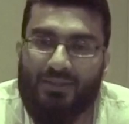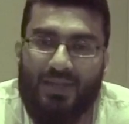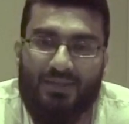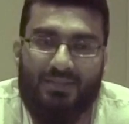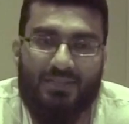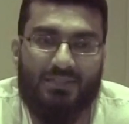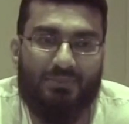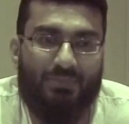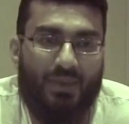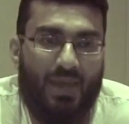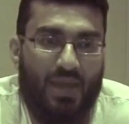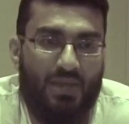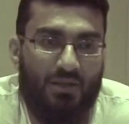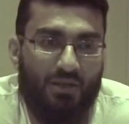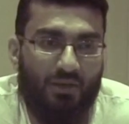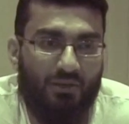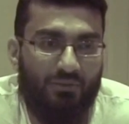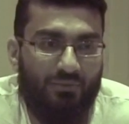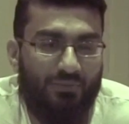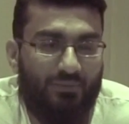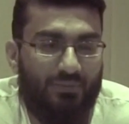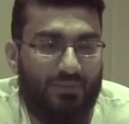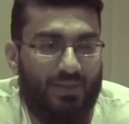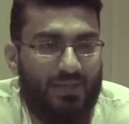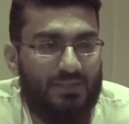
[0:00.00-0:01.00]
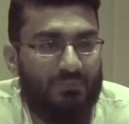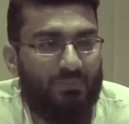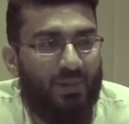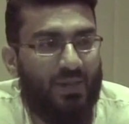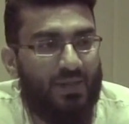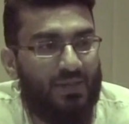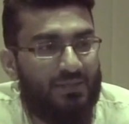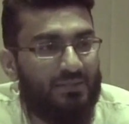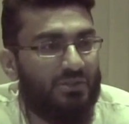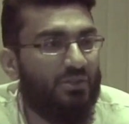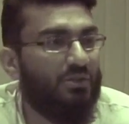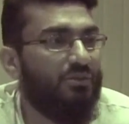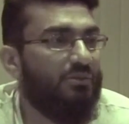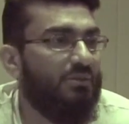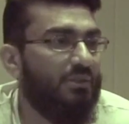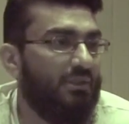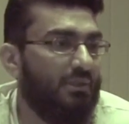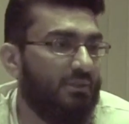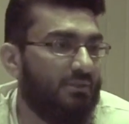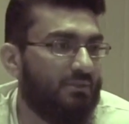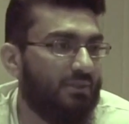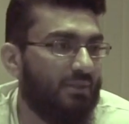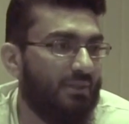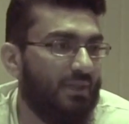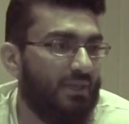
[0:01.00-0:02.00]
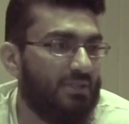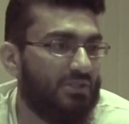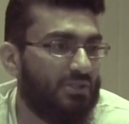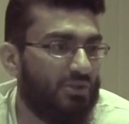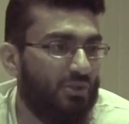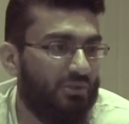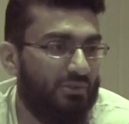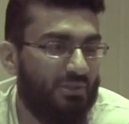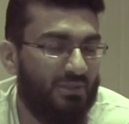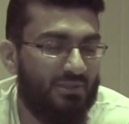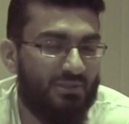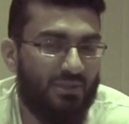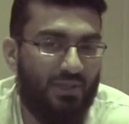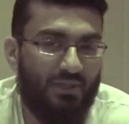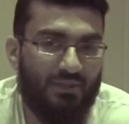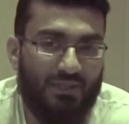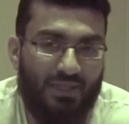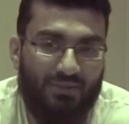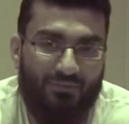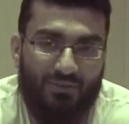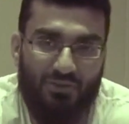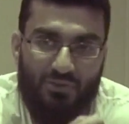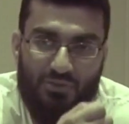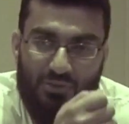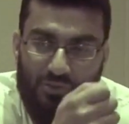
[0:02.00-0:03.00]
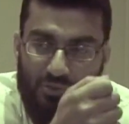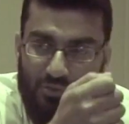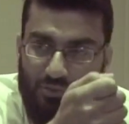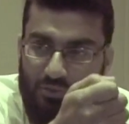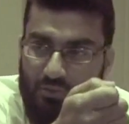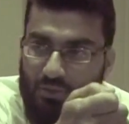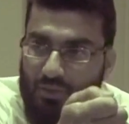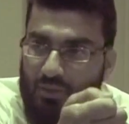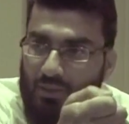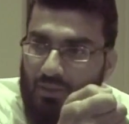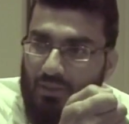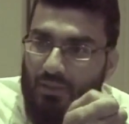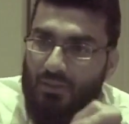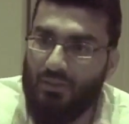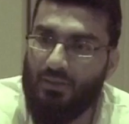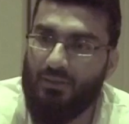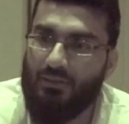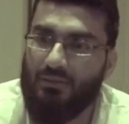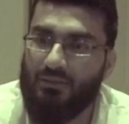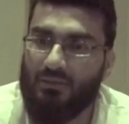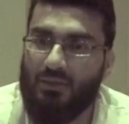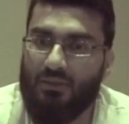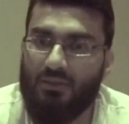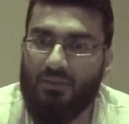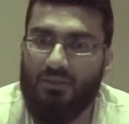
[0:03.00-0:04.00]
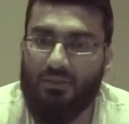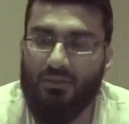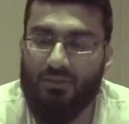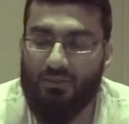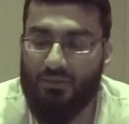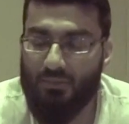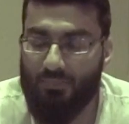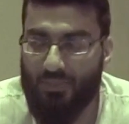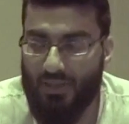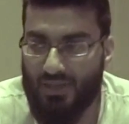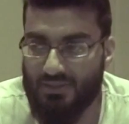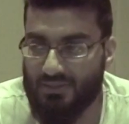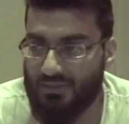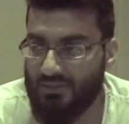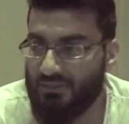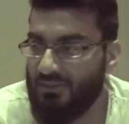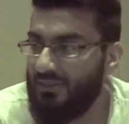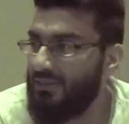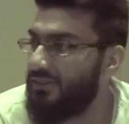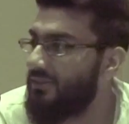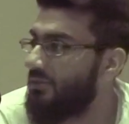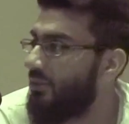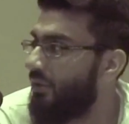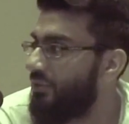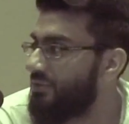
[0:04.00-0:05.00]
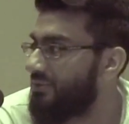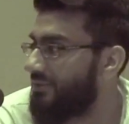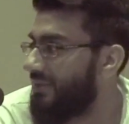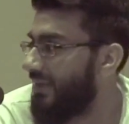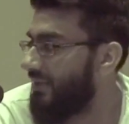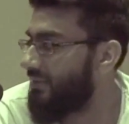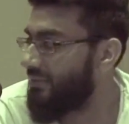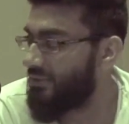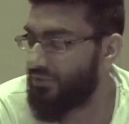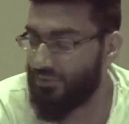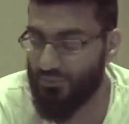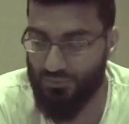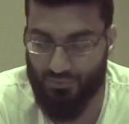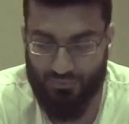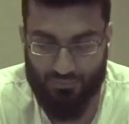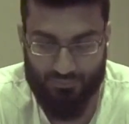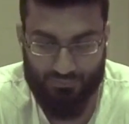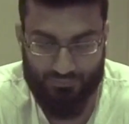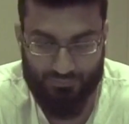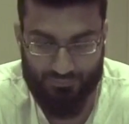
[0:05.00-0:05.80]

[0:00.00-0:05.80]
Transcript: debt is paid off is by his good deeds. His good deeds are given to the person he owes debt to.